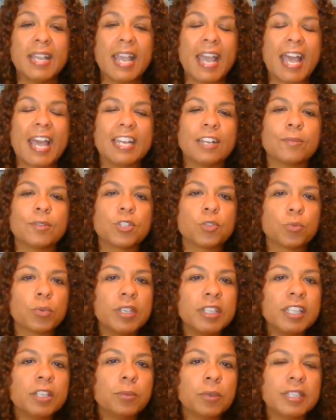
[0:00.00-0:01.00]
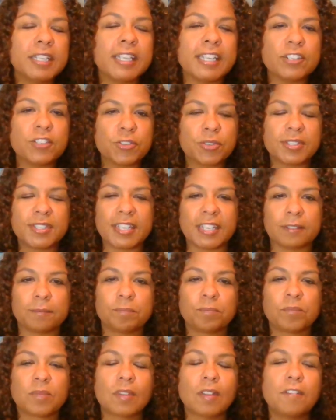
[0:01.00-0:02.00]
And it was really, really interesting.
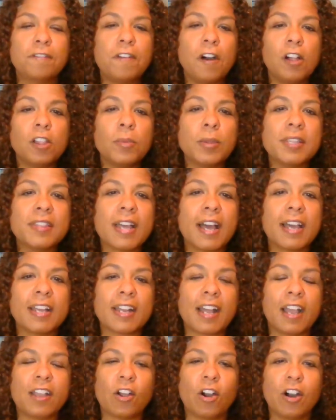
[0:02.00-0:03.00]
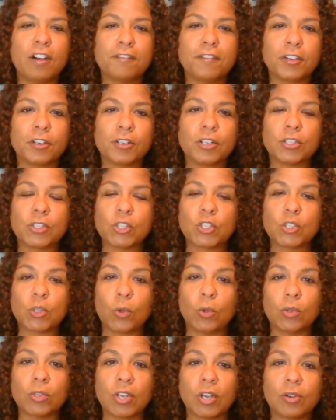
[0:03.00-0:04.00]
Following that, I offered
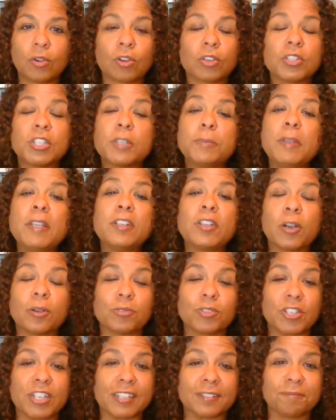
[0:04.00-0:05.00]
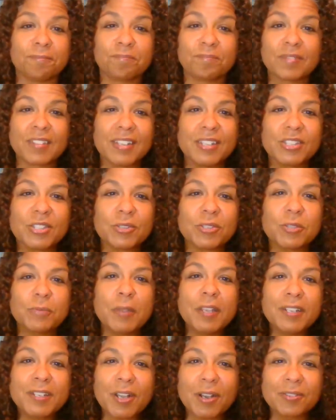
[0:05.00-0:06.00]
or speed coaching. So
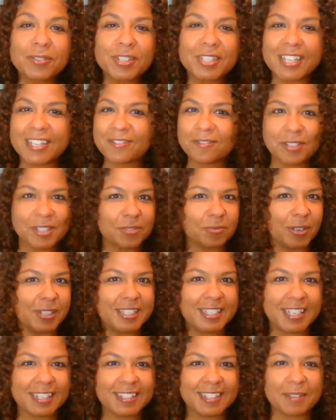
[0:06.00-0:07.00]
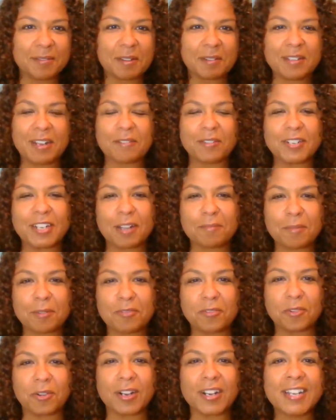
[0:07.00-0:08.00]
speed coaching was once again something I've never done
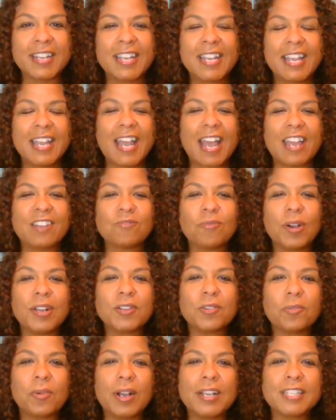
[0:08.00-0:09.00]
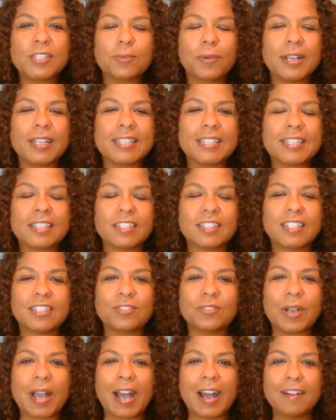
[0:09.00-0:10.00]
before. And what it was
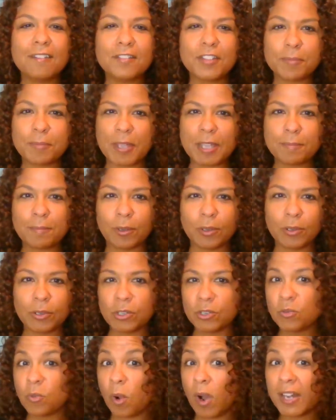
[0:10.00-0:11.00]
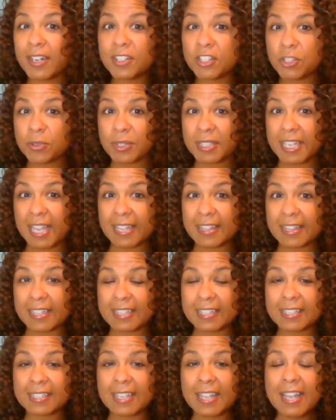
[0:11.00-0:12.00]
to have the people who wanted to attend
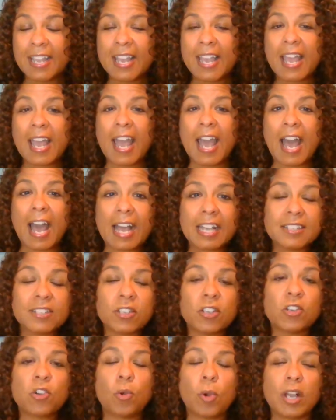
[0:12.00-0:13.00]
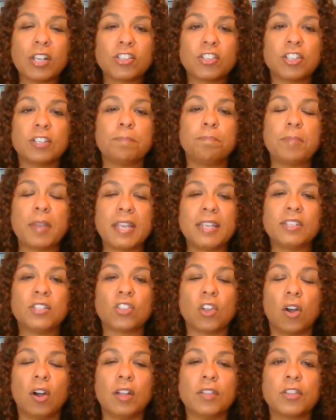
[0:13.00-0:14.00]
this ask a question
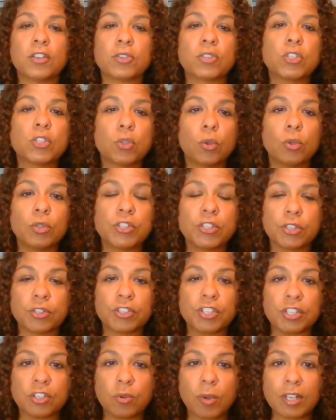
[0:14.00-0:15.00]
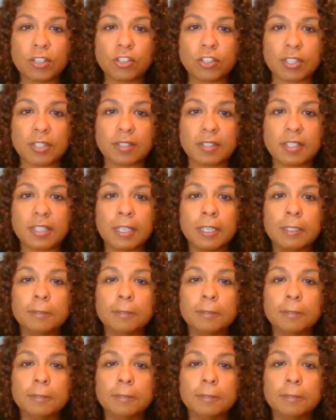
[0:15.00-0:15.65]
based on their soul searching questions.